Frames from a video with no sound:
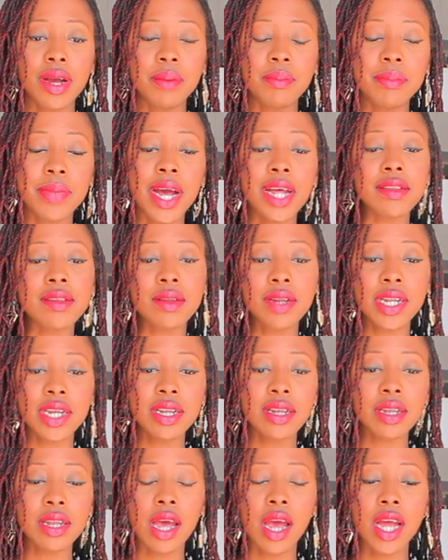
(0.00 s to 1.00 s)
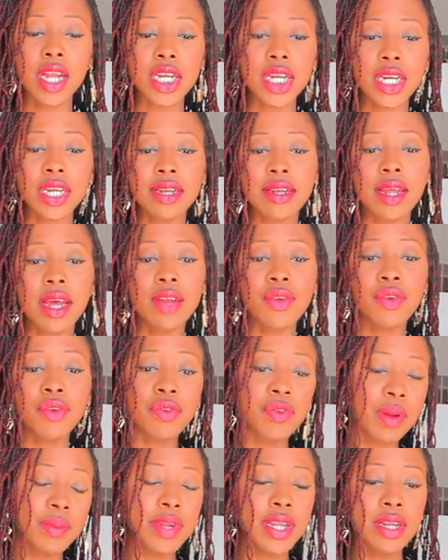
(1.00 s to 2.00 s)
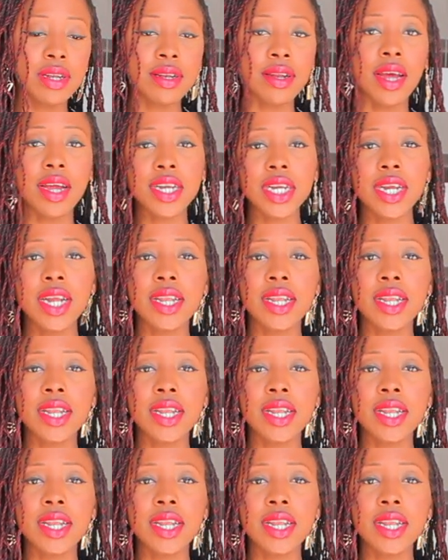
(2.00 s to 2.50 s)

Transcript: masculine touch and then the feminine touch,